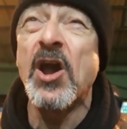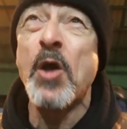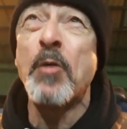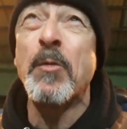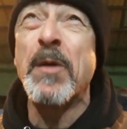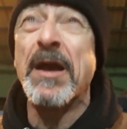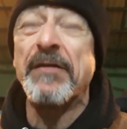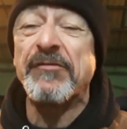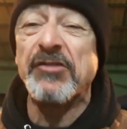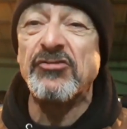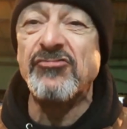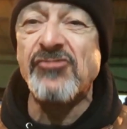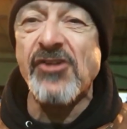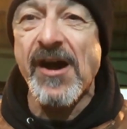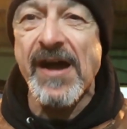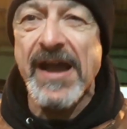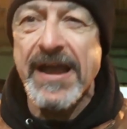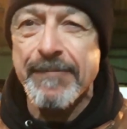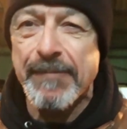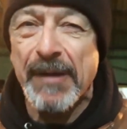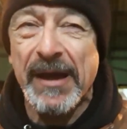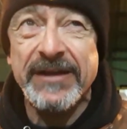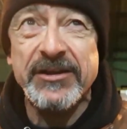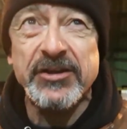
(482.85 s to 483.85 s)
We have a
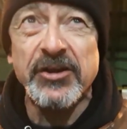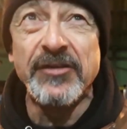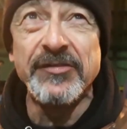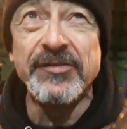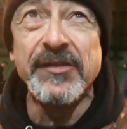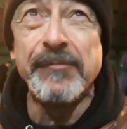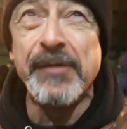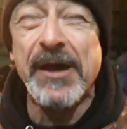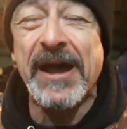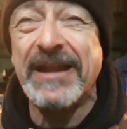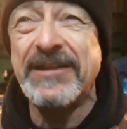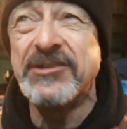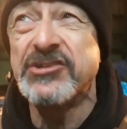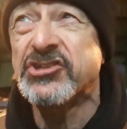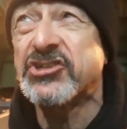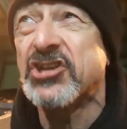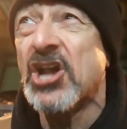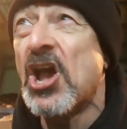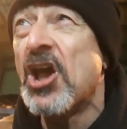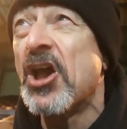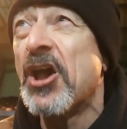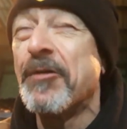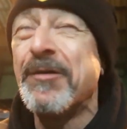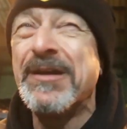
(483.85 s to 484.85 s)
right back on the bench
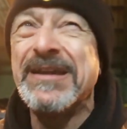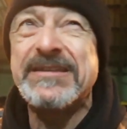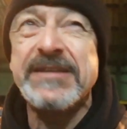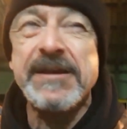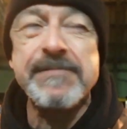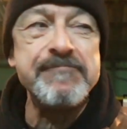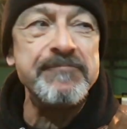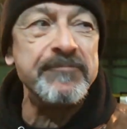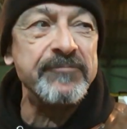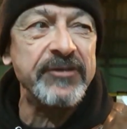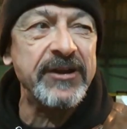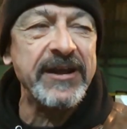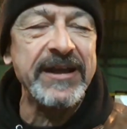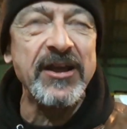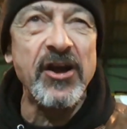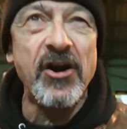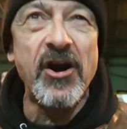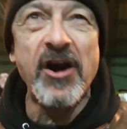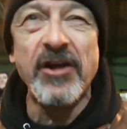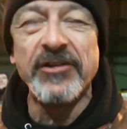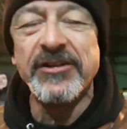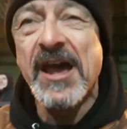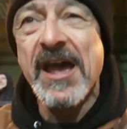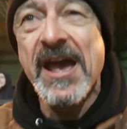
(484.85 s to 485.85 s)
who he didn't bring
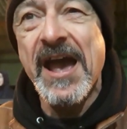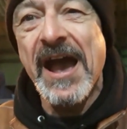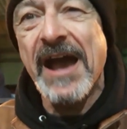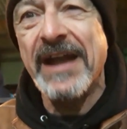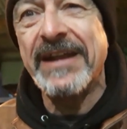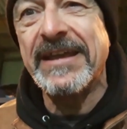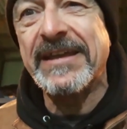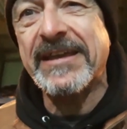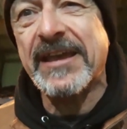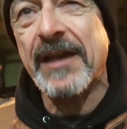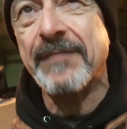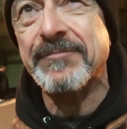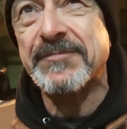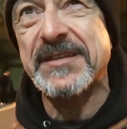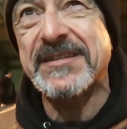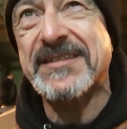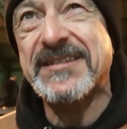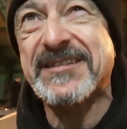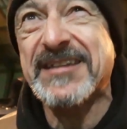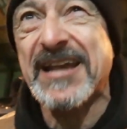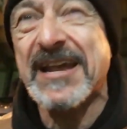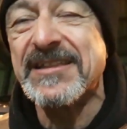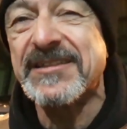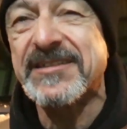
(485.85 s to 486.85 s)
on, and he kept a
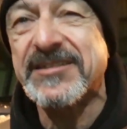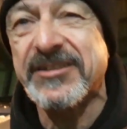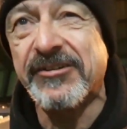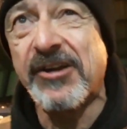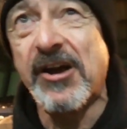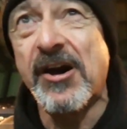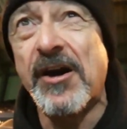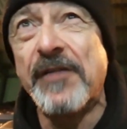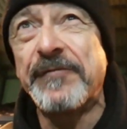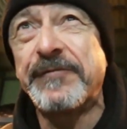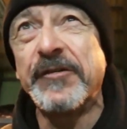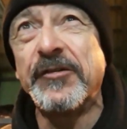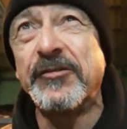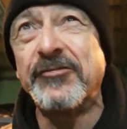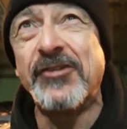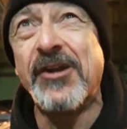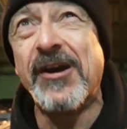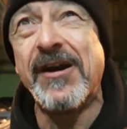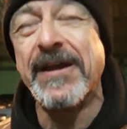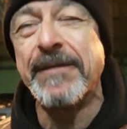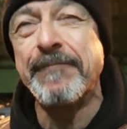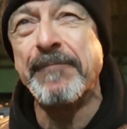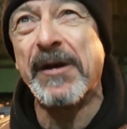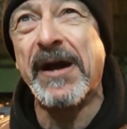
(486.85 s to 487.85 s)
centre half at
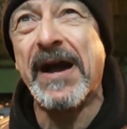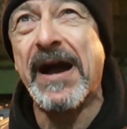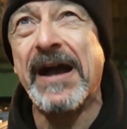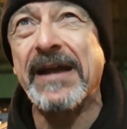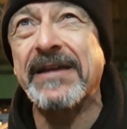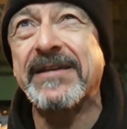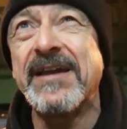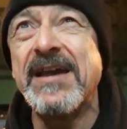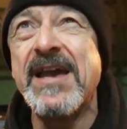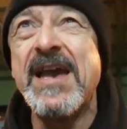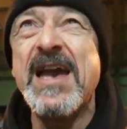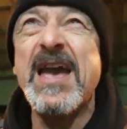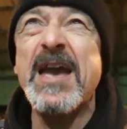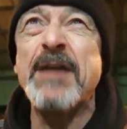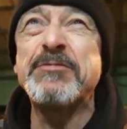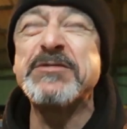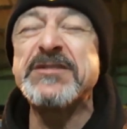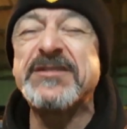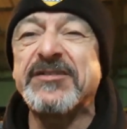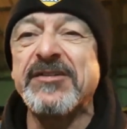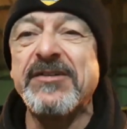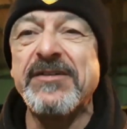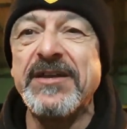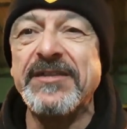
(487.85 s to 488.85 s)
right back. He
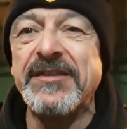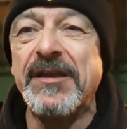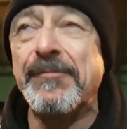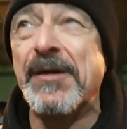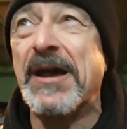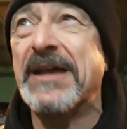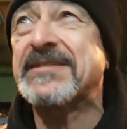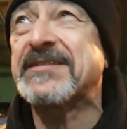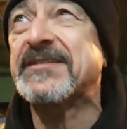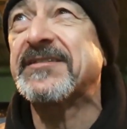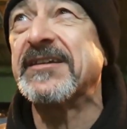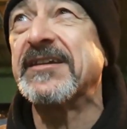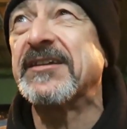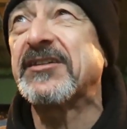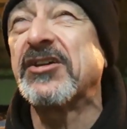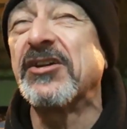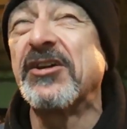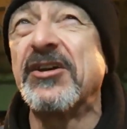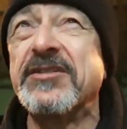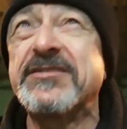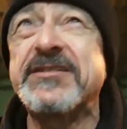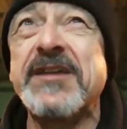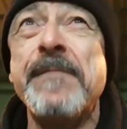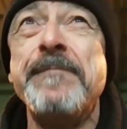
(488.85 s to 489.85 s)
was doing the best he
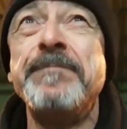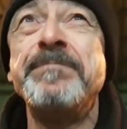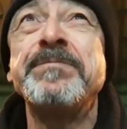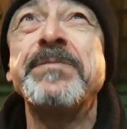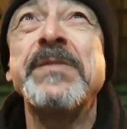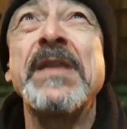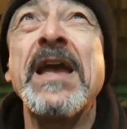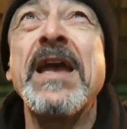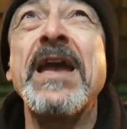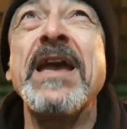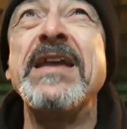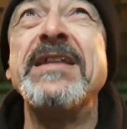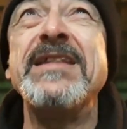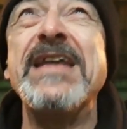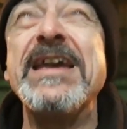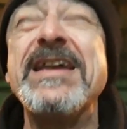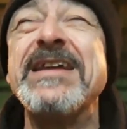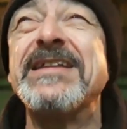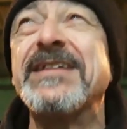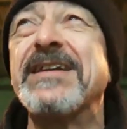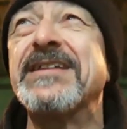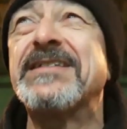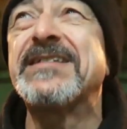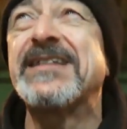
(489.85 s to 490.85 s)
could. He
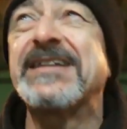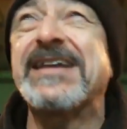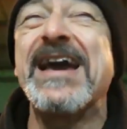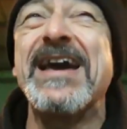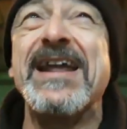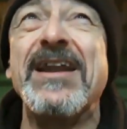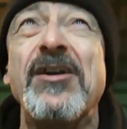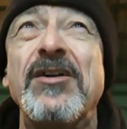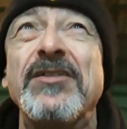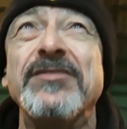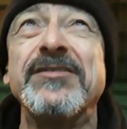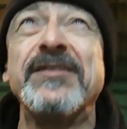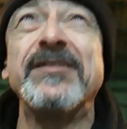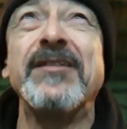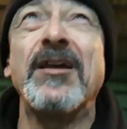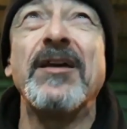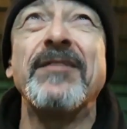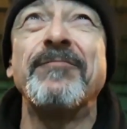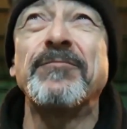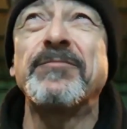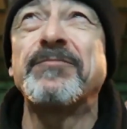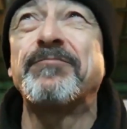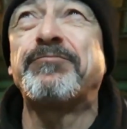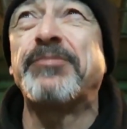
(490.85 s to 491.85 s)
needed to get on,
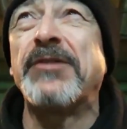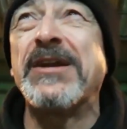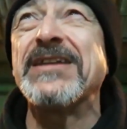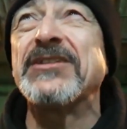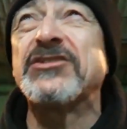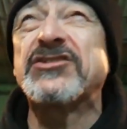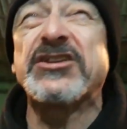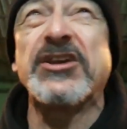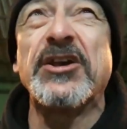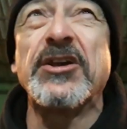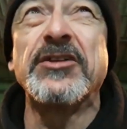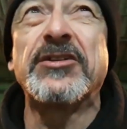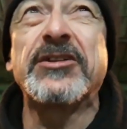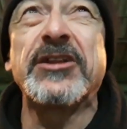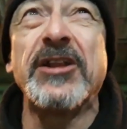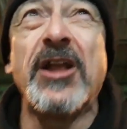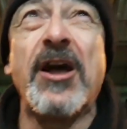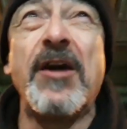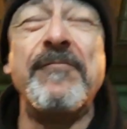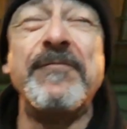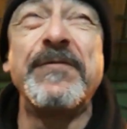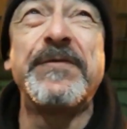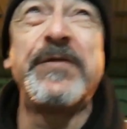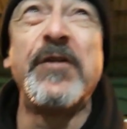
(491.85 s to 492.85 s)
bring Tootle
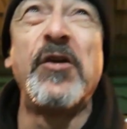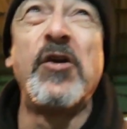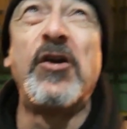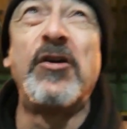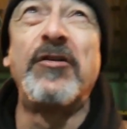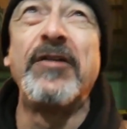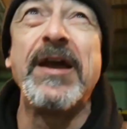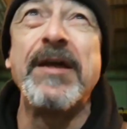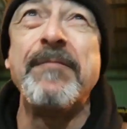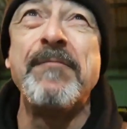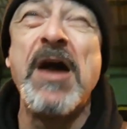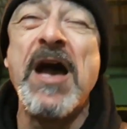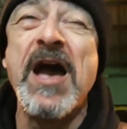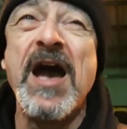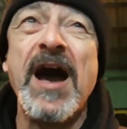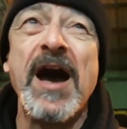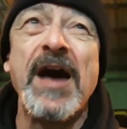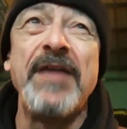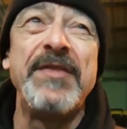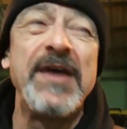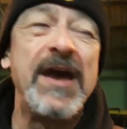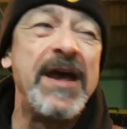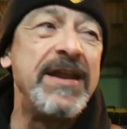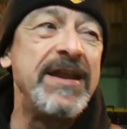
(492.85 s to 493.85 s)
on for him,
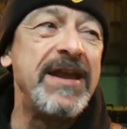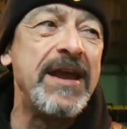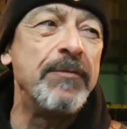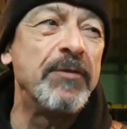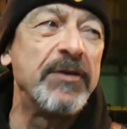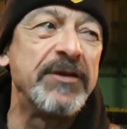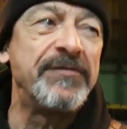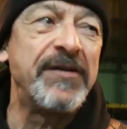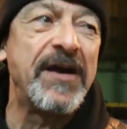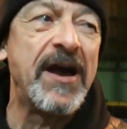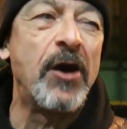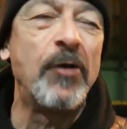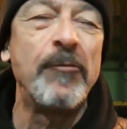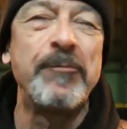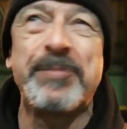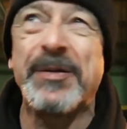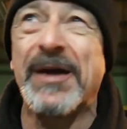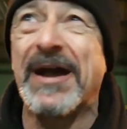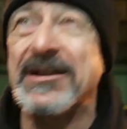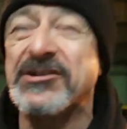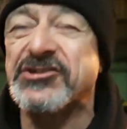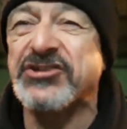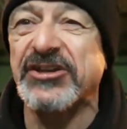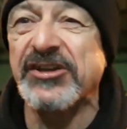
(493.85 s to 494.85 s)
and then he would have helped
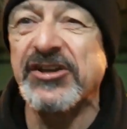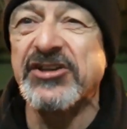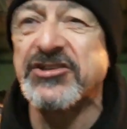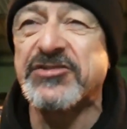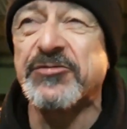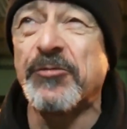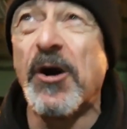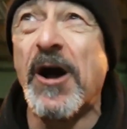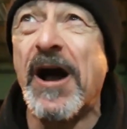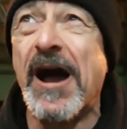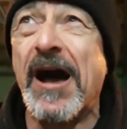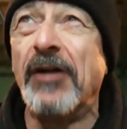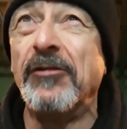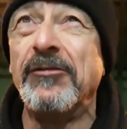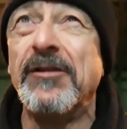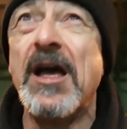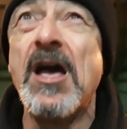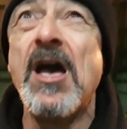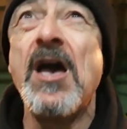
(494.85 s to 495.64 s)
patch it as well.